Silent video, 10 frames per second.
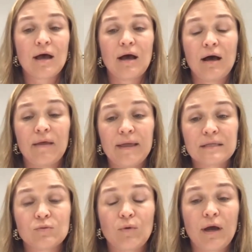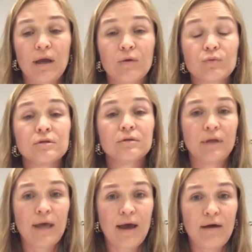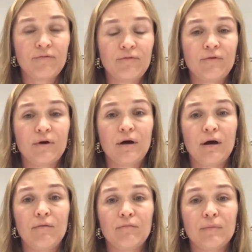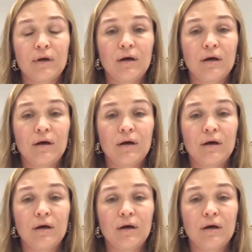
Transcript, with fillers: Uh, that's why we don't have um,